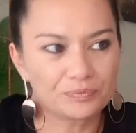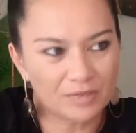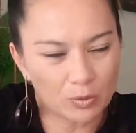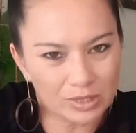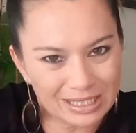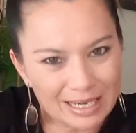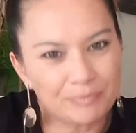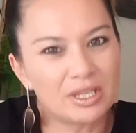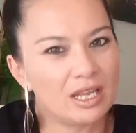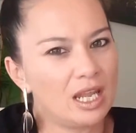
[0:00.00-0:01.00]
there was
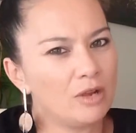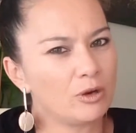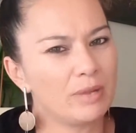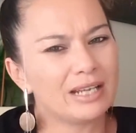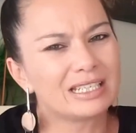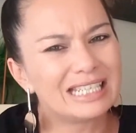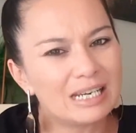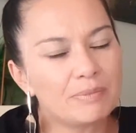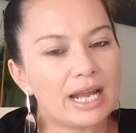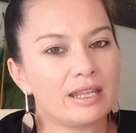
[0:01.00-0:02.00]
something here about
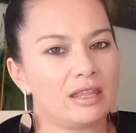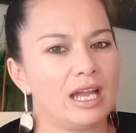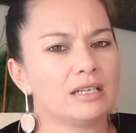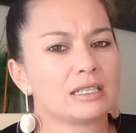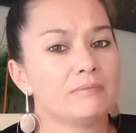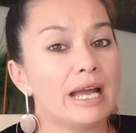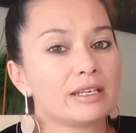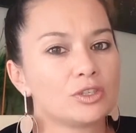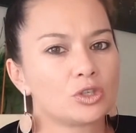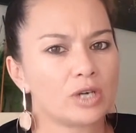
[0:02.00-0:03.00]
deep 8th house
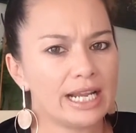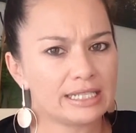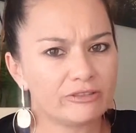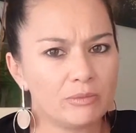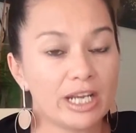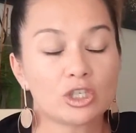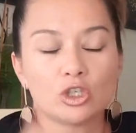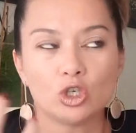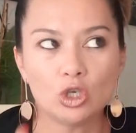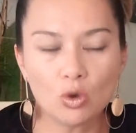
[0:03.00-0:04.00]
matters,
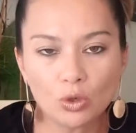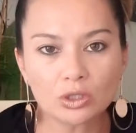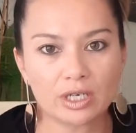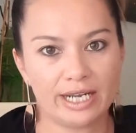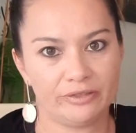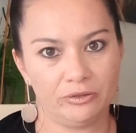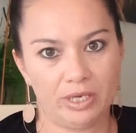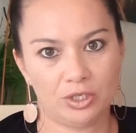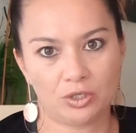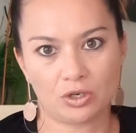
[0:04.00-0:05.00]
transformation, your
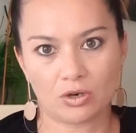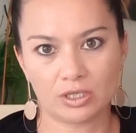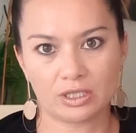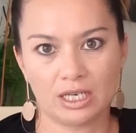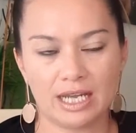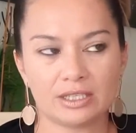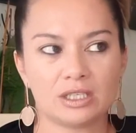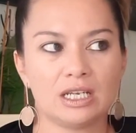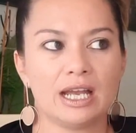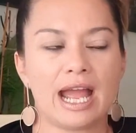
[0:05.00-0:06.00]
transformation across the
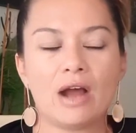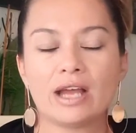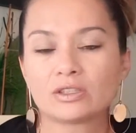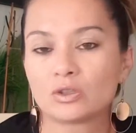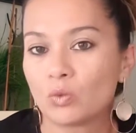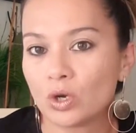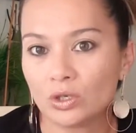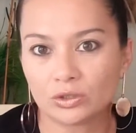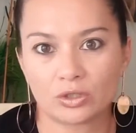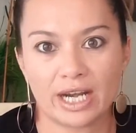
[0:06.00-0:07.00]
last year. How has the
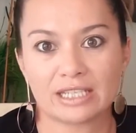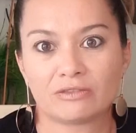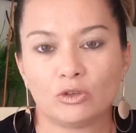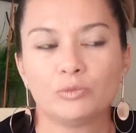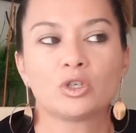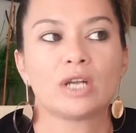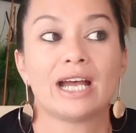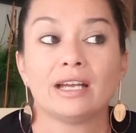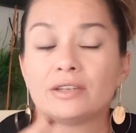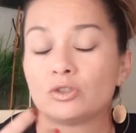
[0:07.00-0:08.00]
world transformed you?
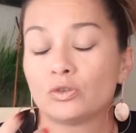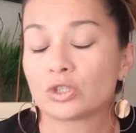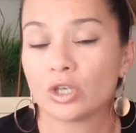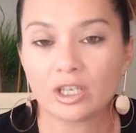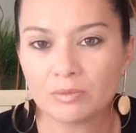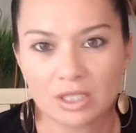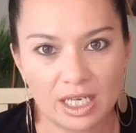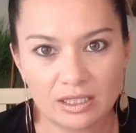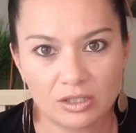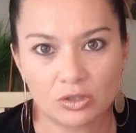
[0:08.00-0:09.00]
How has your
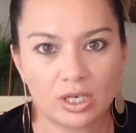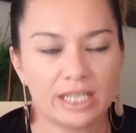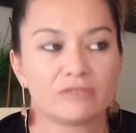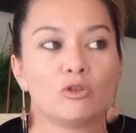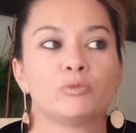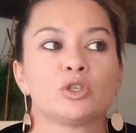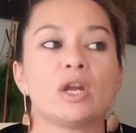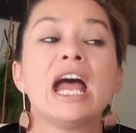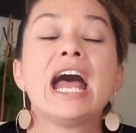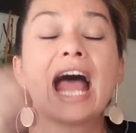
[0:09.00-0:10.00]
circumstances transformed
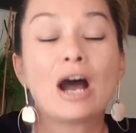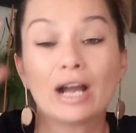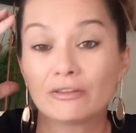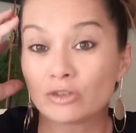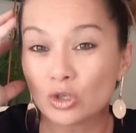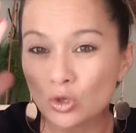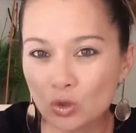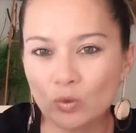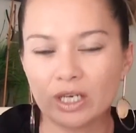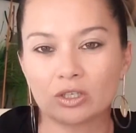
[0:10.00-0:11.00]
you? How have
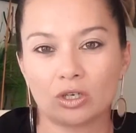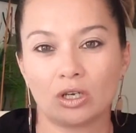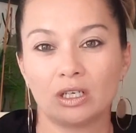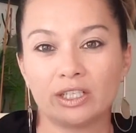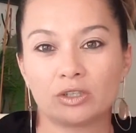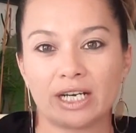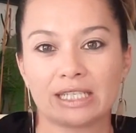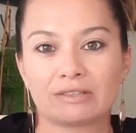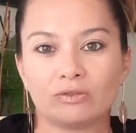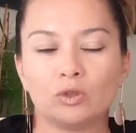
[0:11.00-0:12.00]
you internally
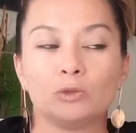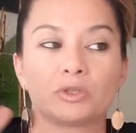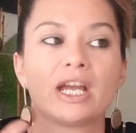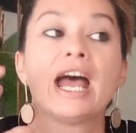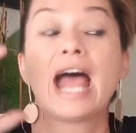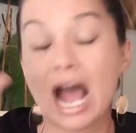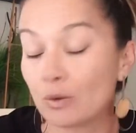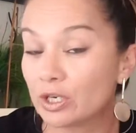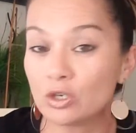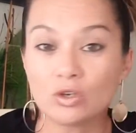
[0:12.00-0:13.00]
transformed?
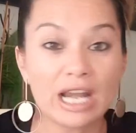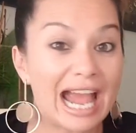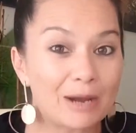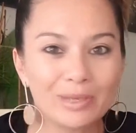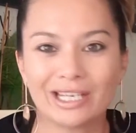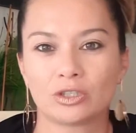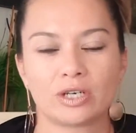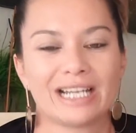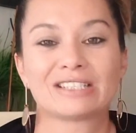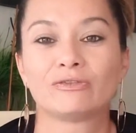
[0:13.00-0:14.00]
How are you now being
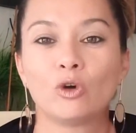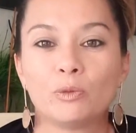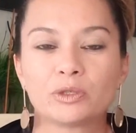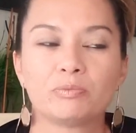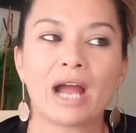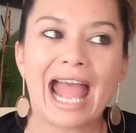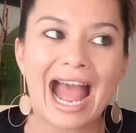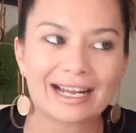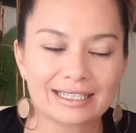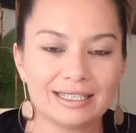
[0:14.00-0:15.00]
transformed by
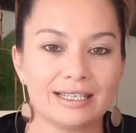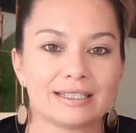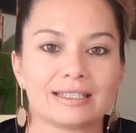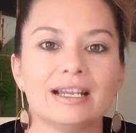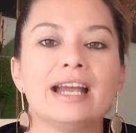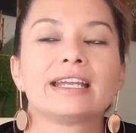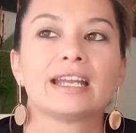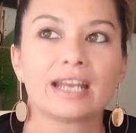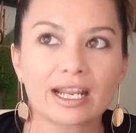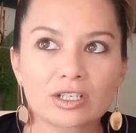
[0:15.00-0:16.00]
access,
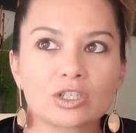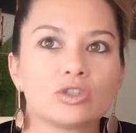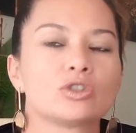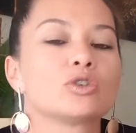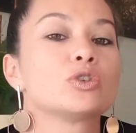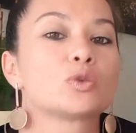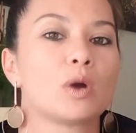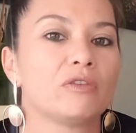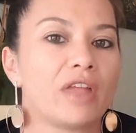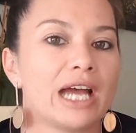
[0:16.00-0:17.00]
connection to
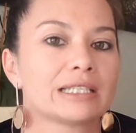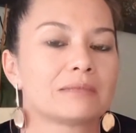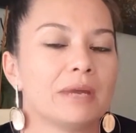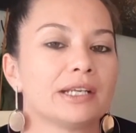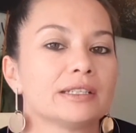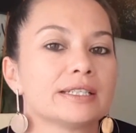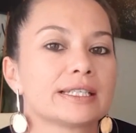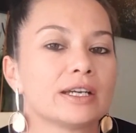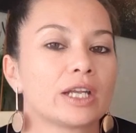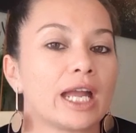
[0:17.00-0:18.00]
12th house
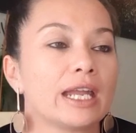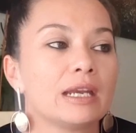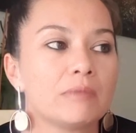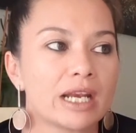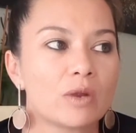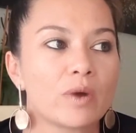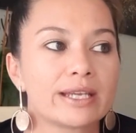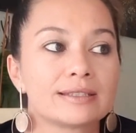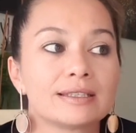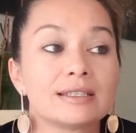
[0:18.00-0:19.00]
matters, okay? In many
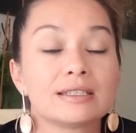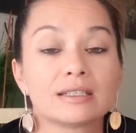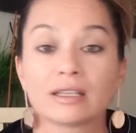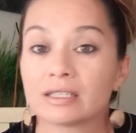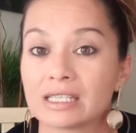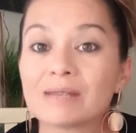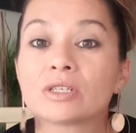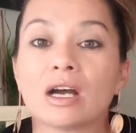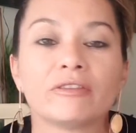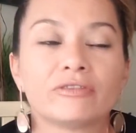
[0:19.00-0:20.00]
ways, this is another deep
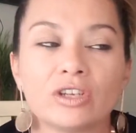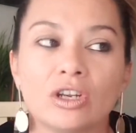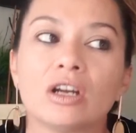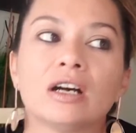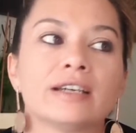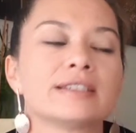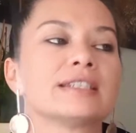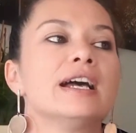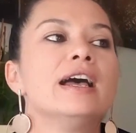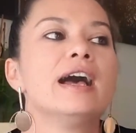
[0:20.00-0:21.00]
dive for you guys,